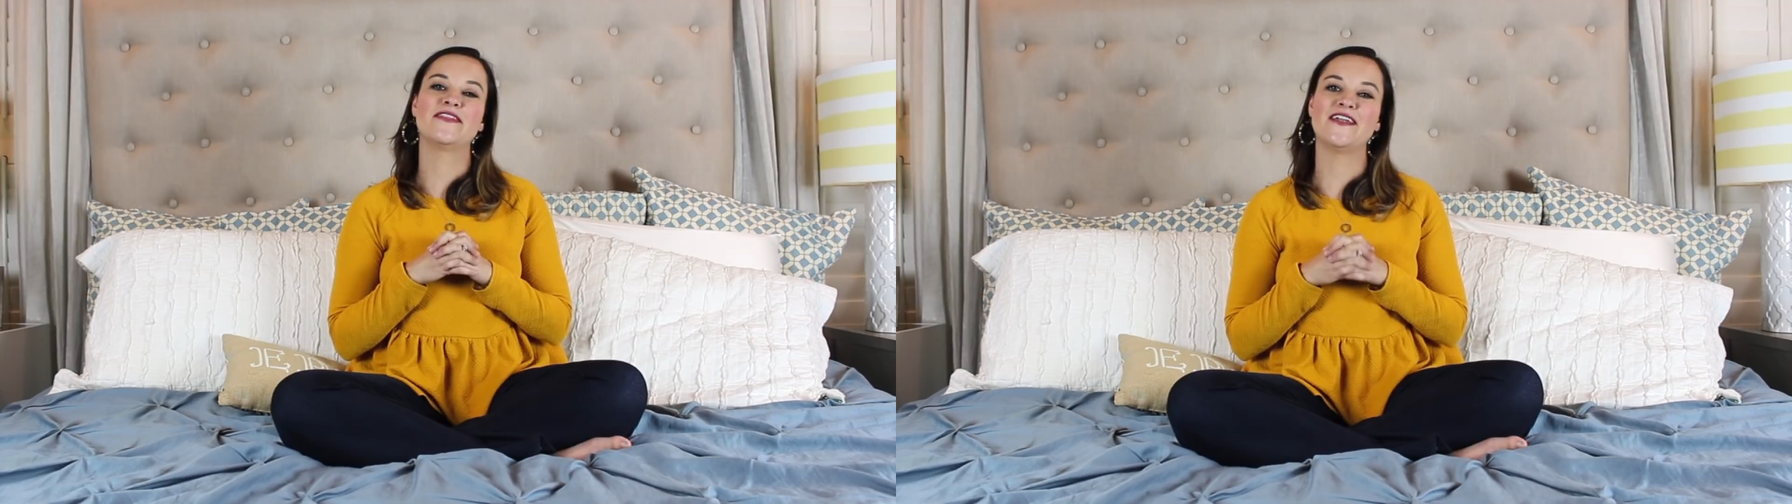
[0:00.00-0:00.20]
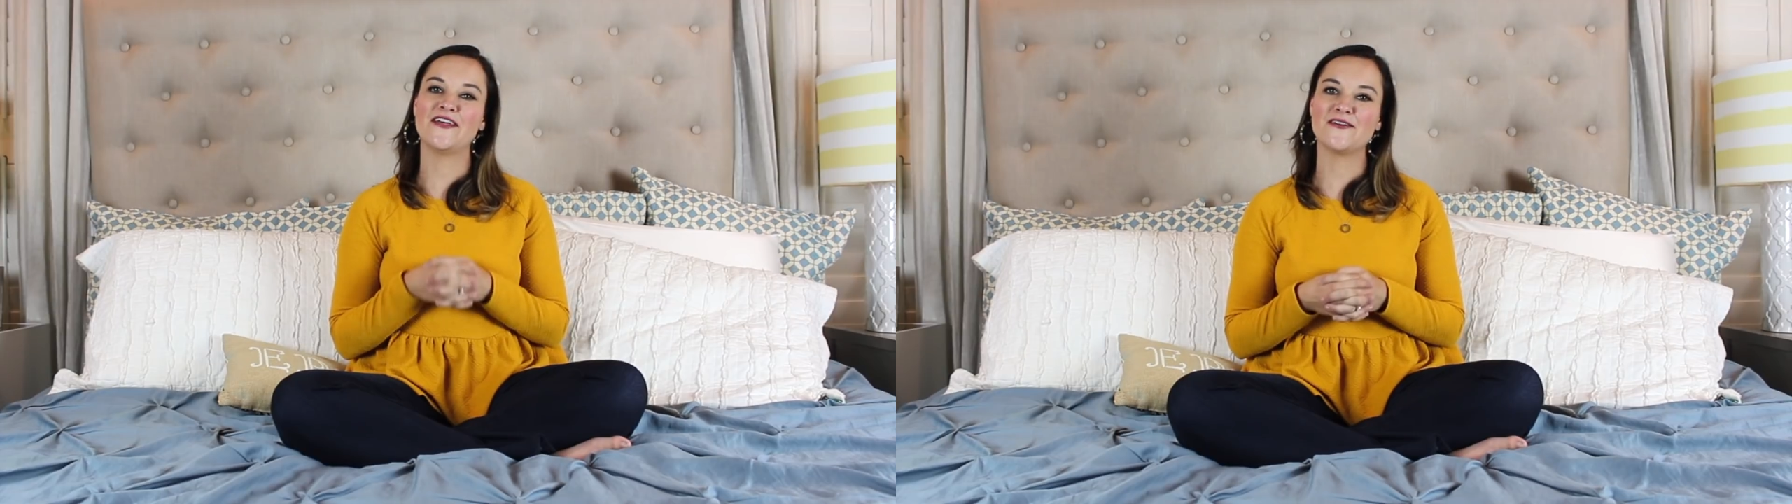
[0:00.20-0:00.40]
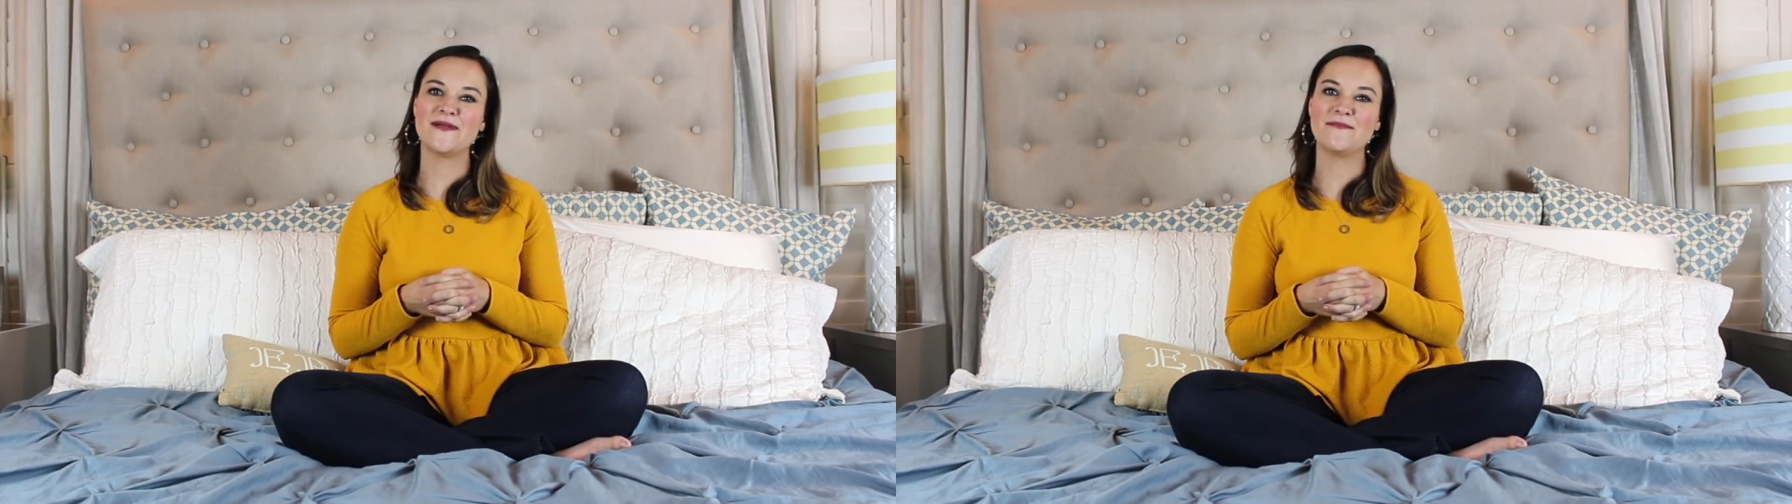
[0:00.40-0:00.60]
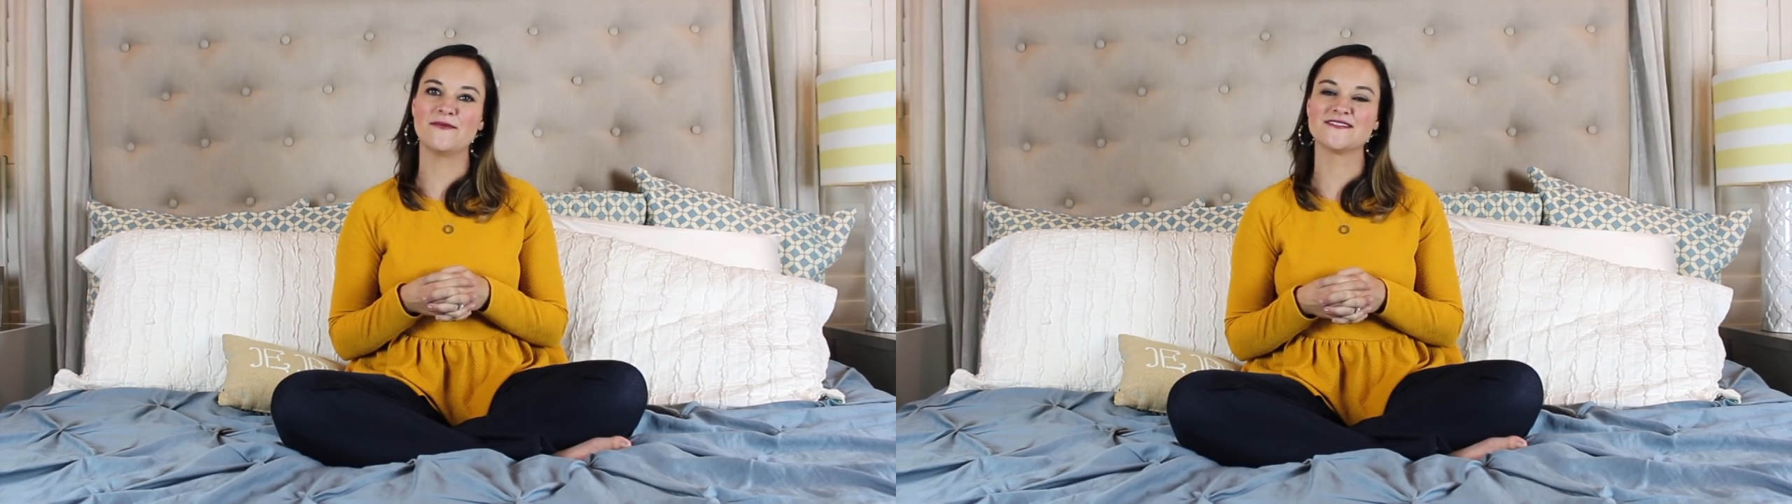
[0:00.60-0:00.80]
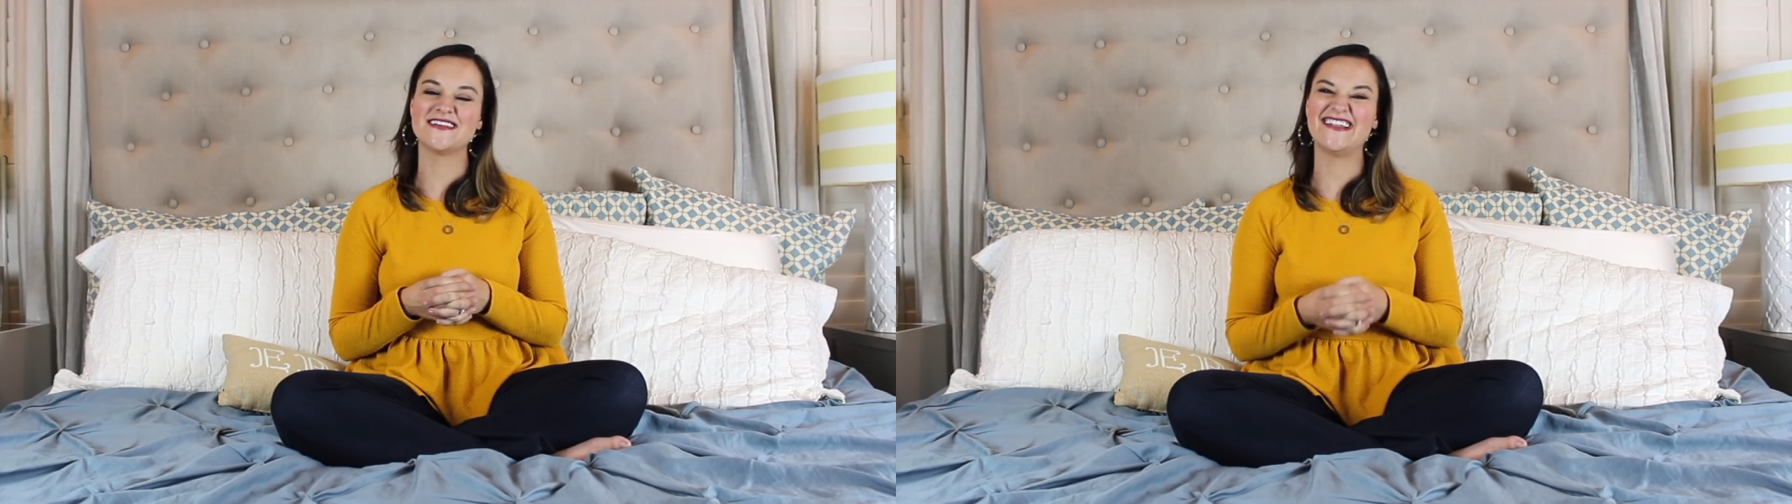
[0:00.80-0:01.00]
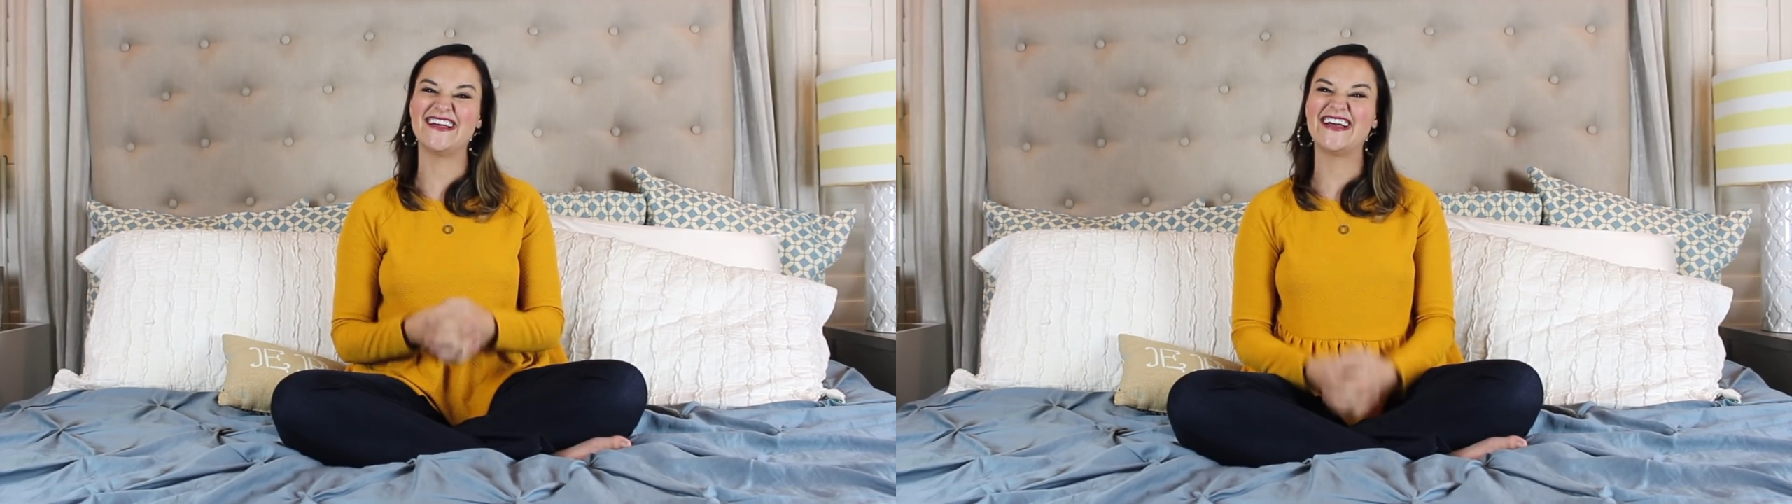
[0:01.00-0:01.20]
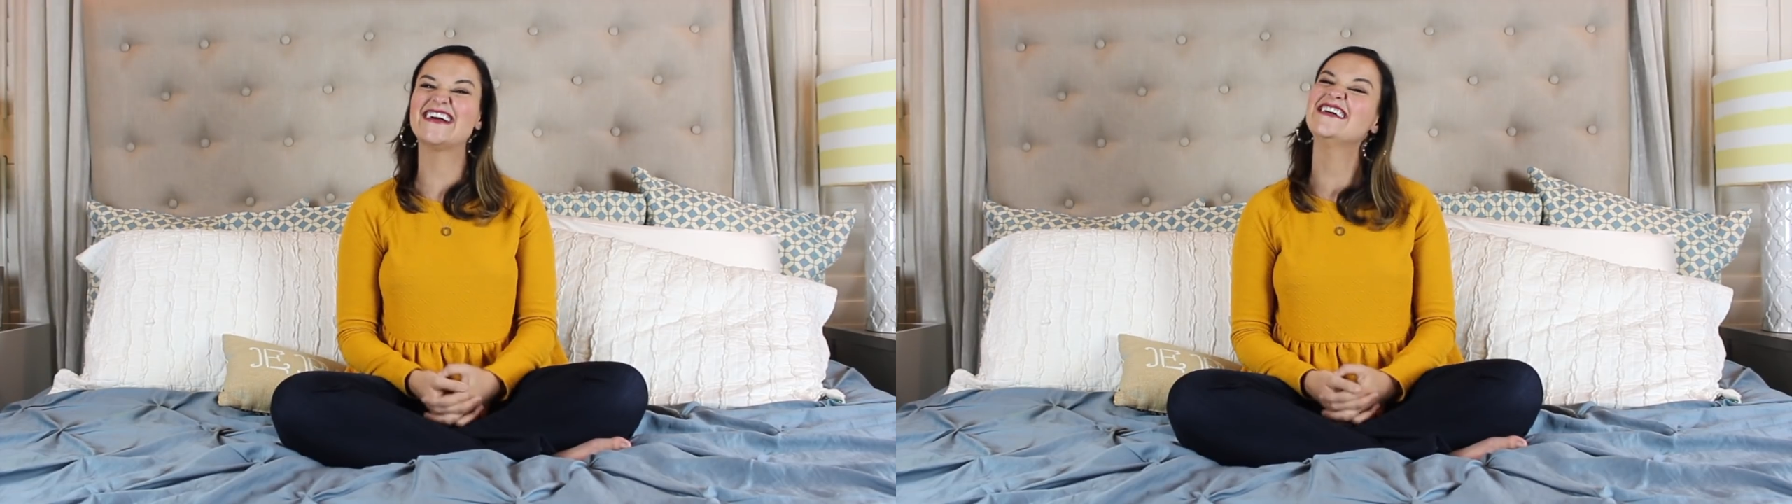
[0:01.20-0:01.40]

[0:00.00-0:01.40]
But then other people say like,